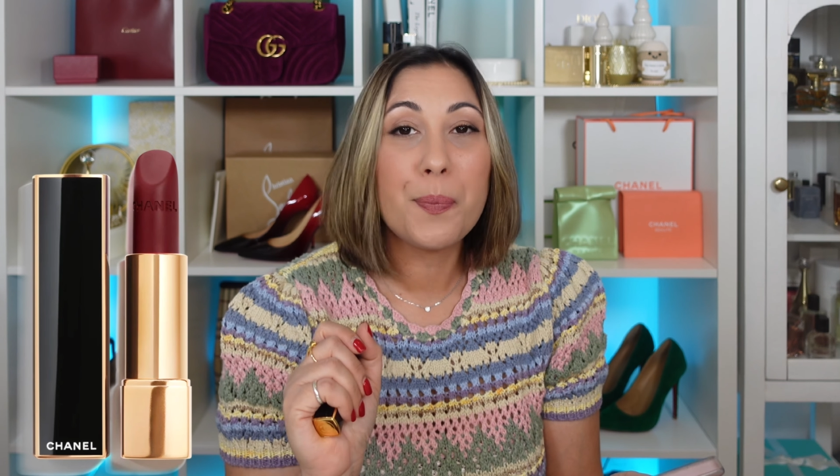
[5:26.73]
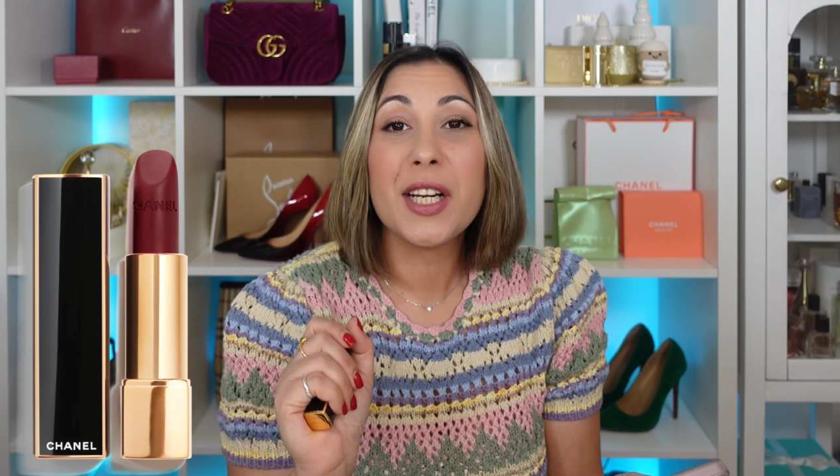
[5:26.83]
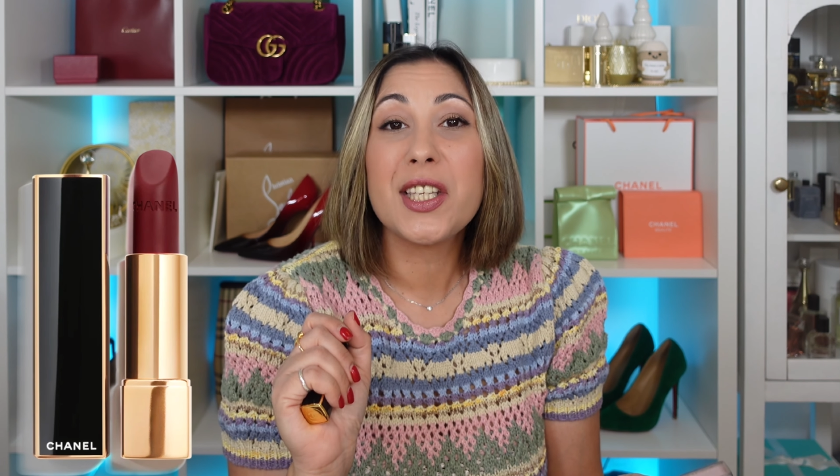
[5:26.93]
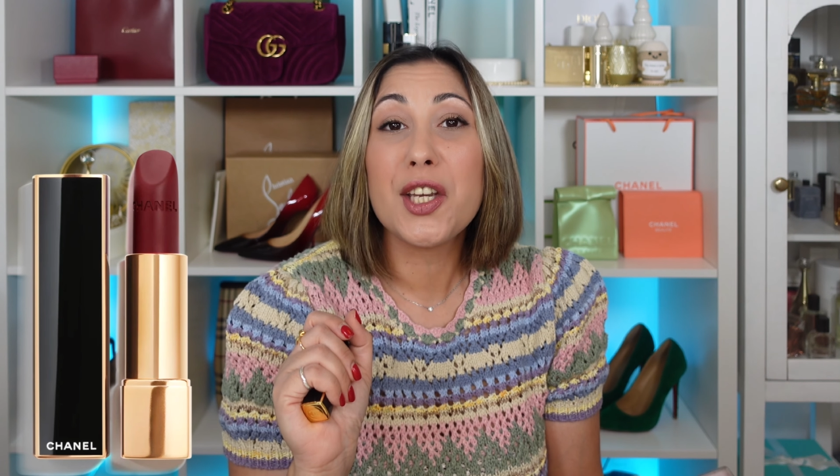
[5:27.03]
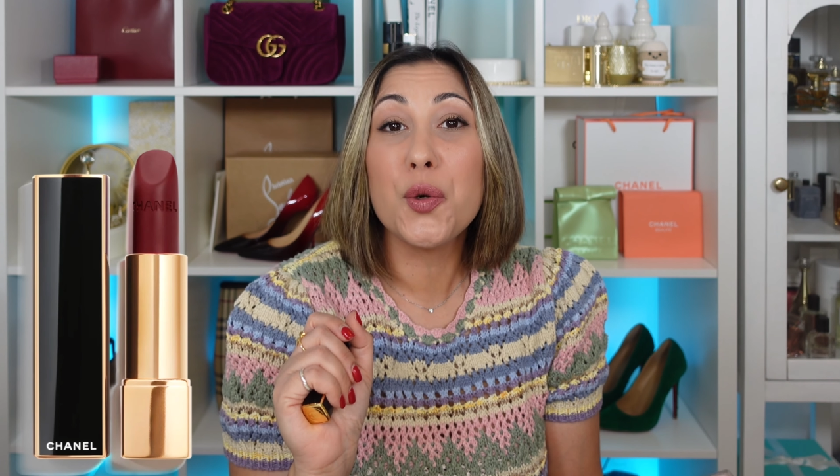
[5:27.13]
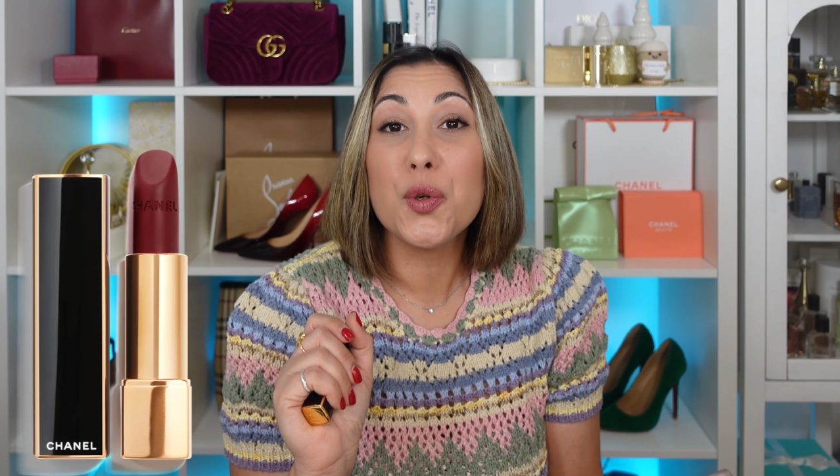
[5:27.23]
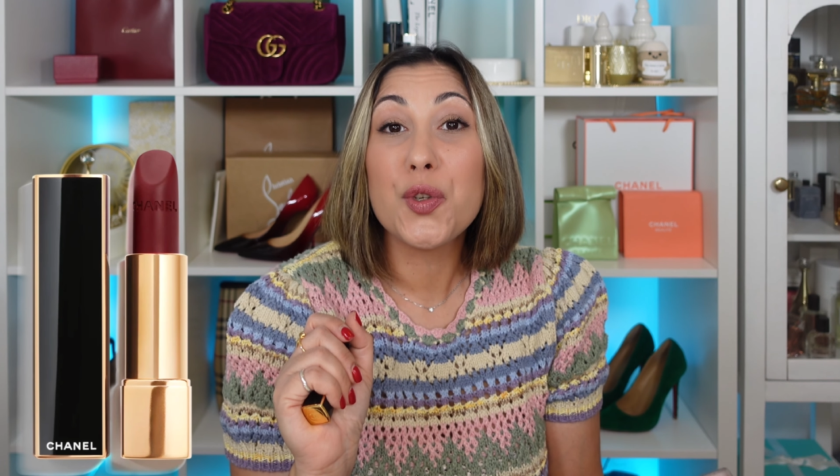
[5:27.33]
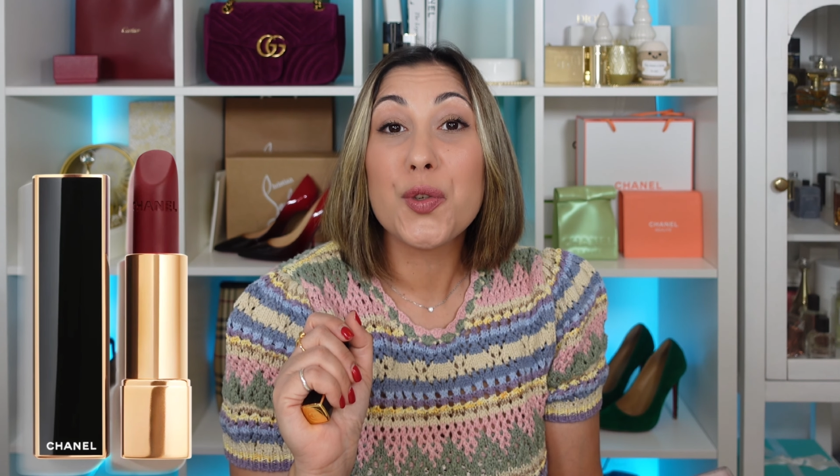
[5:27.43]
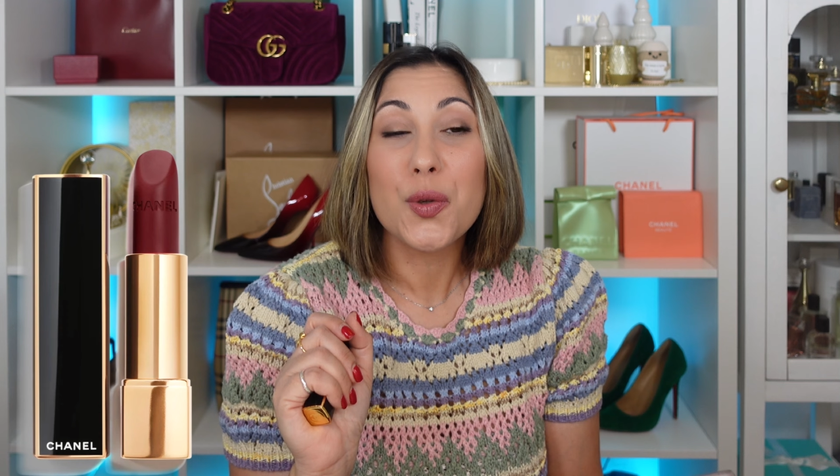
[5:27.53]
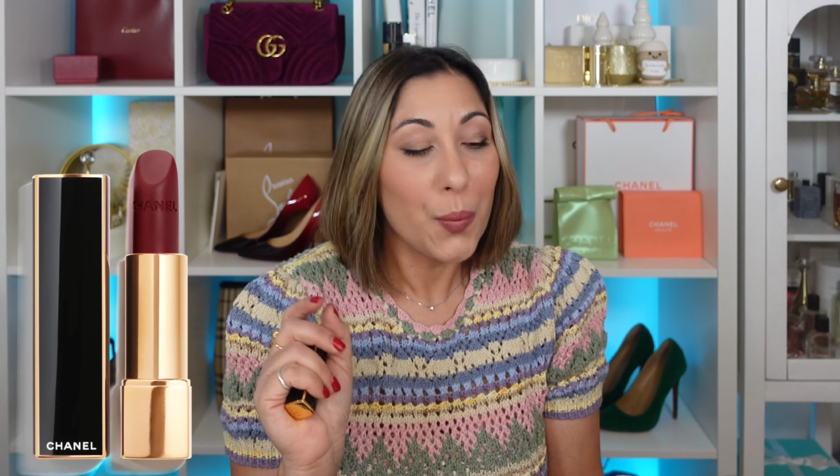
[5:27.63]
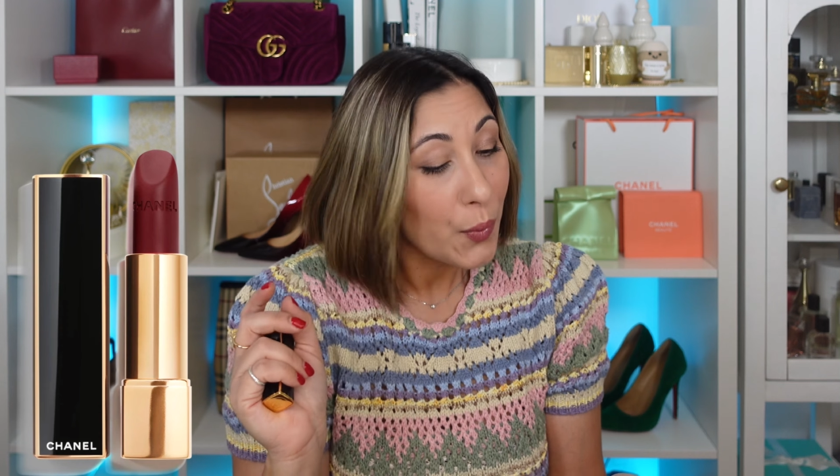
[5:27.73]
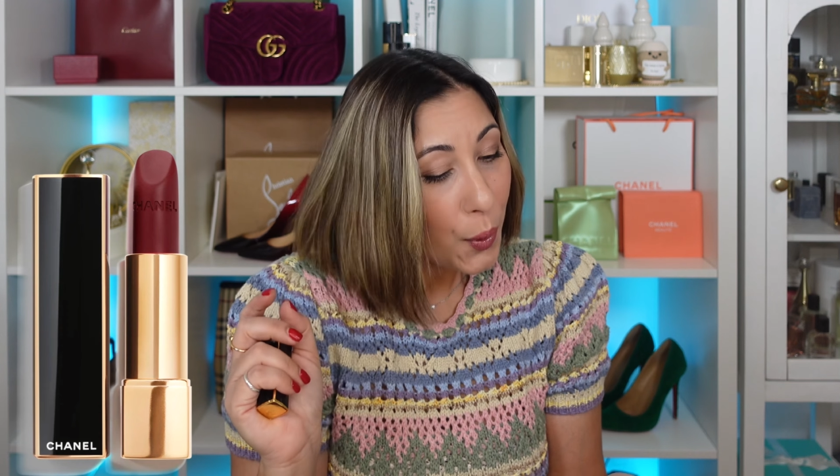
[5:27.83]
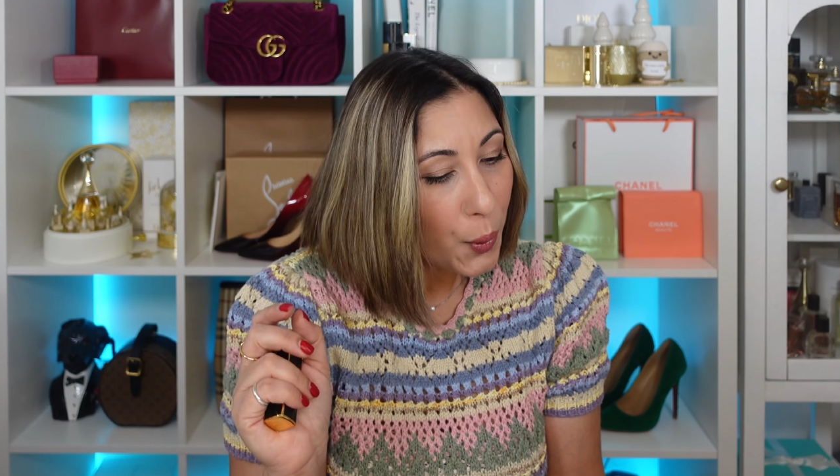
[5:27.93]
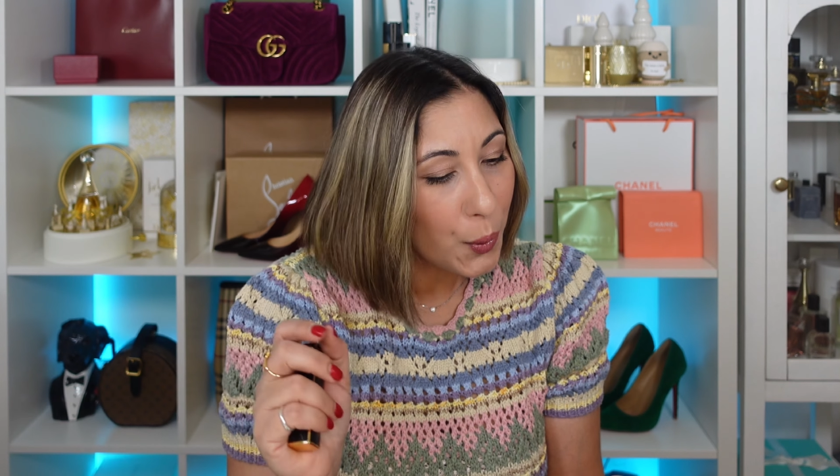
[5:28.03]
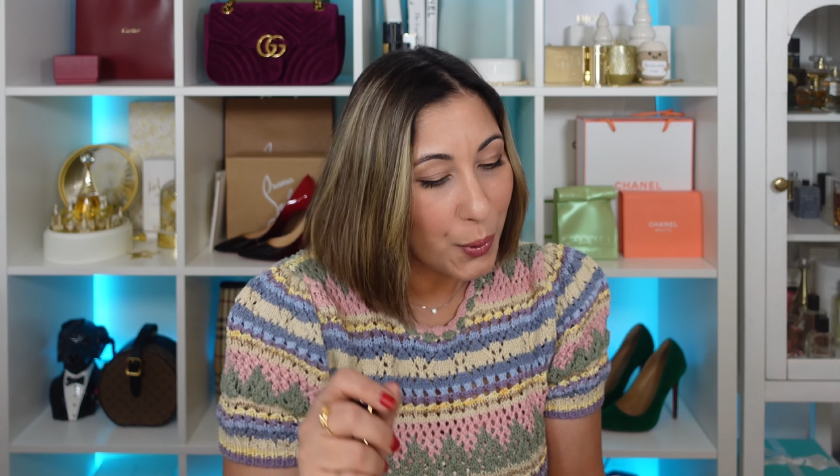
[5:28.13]
Precious.
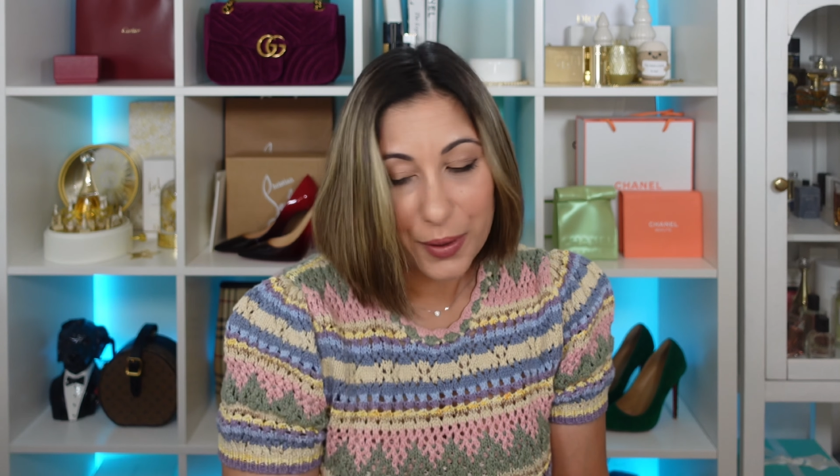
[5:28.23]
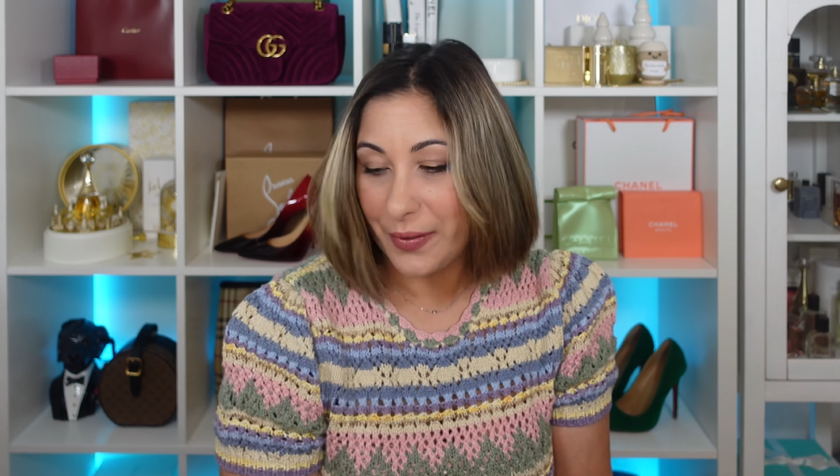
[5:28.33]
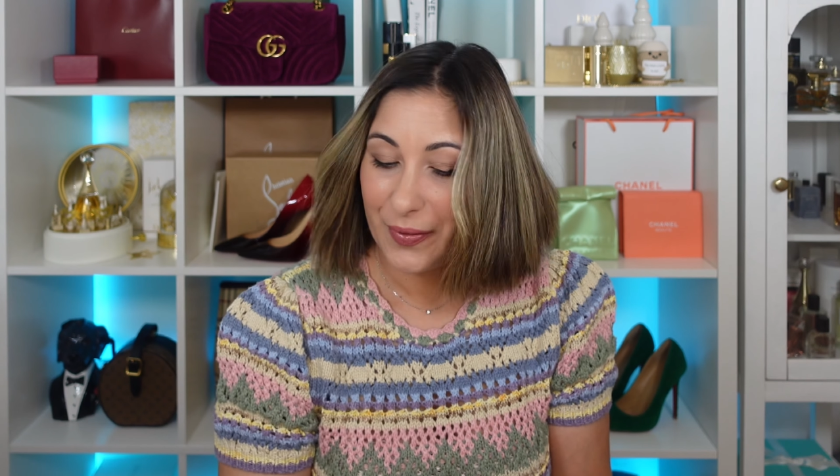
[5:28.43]
Oh,